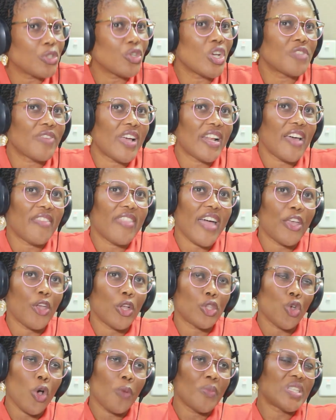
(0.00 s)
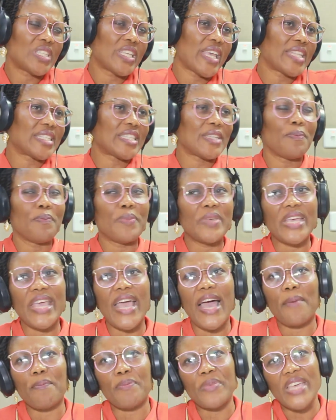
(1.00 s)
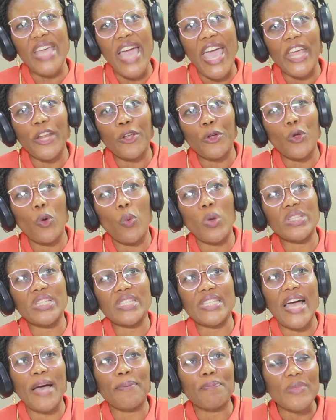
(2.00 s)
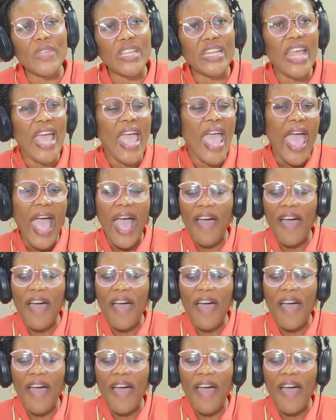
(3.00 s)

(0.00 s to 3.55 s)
You just find out that your tummy is getting bigger and bigger. You don't know what is happening.